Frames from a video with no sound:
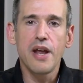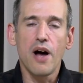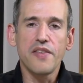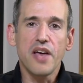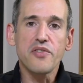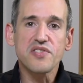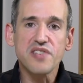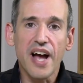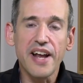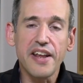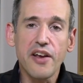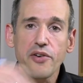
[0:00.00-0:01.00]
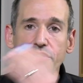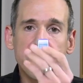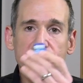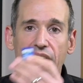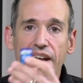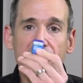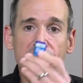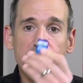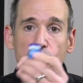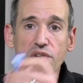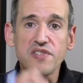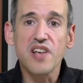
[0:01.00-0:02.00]
Now on the other side here, you've got a
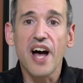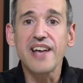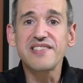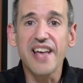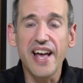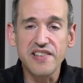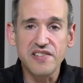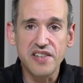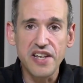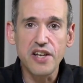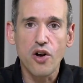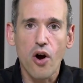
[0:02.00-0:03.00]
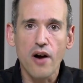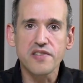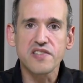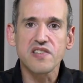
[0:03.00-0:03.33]
full-size SD card